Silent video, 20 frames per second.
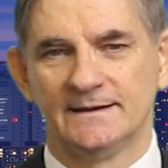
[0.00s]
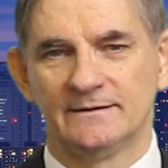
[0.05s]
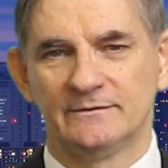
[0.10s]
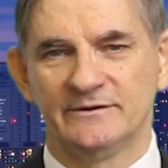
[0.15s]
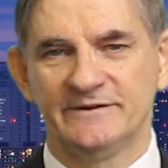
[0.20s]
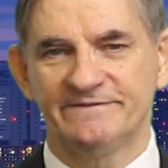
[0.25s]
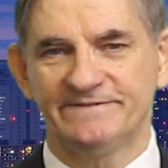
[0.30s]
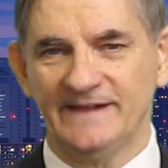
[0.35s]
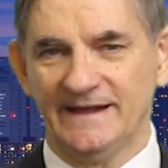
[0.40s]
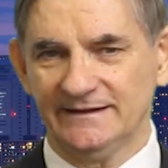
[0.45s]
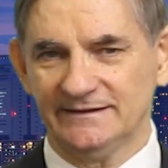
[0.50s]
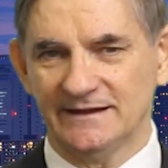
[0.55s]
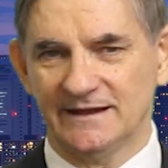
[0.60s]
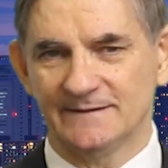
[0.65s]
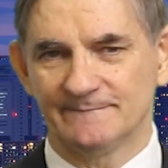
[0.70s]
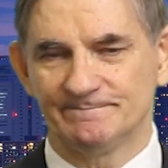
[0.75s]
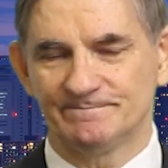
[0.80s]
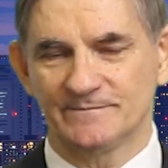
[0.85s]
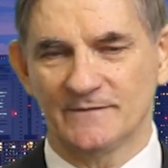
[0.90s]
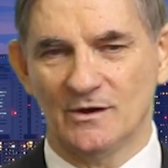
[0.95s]

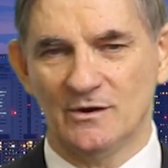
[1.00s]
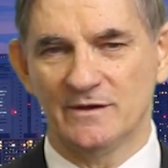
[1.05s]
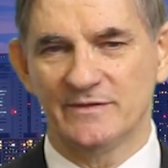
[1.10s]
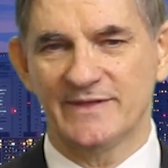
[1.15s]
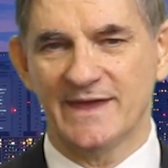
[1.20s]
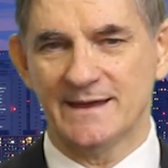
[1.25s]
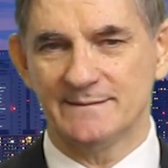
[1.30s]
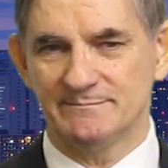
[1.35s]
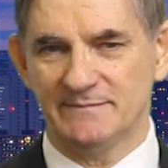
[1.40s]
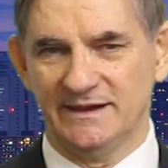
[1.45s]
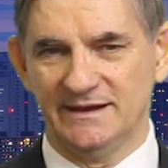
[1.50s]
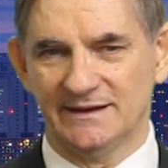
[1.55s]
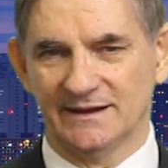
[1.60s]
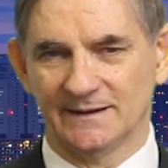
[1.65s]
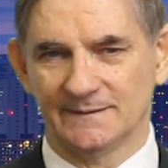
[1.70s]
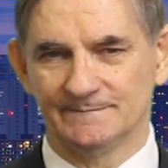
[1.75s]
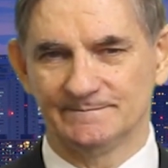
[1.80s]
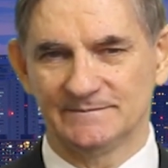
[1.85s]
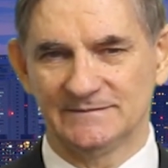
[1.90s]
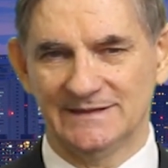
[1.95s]
Reflecting on that
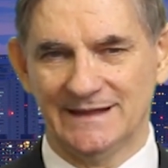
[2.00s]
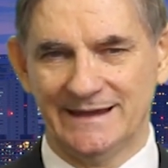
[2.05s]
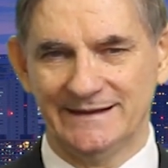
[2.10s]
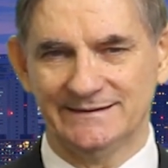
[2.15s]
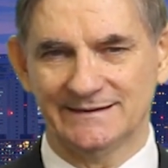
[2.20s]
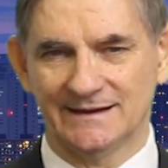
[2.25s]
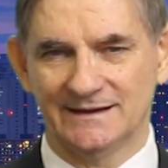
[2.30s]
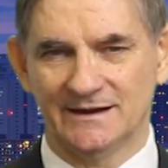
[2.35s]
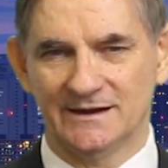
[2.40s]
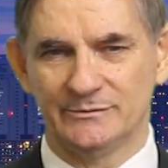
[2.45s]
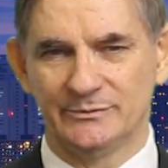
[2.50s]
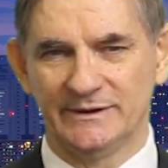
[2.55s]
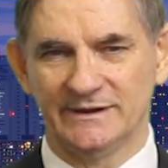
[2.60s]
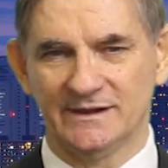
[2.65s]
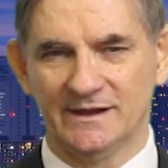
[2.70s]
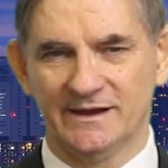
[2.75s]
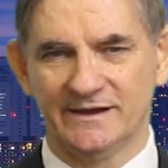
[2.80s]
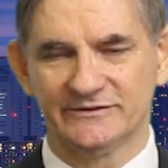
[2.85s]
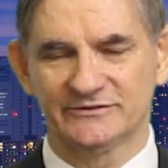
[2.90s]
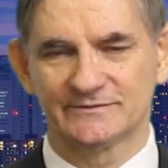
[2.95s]
meeting later, I
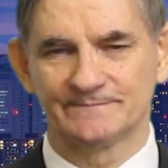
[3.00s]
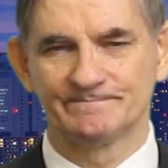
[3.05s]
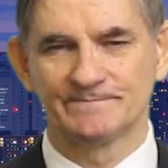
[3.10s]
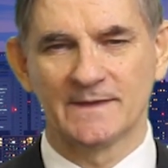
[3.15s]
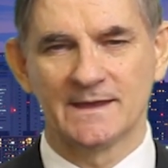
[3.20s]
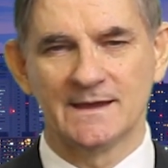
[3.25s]
realized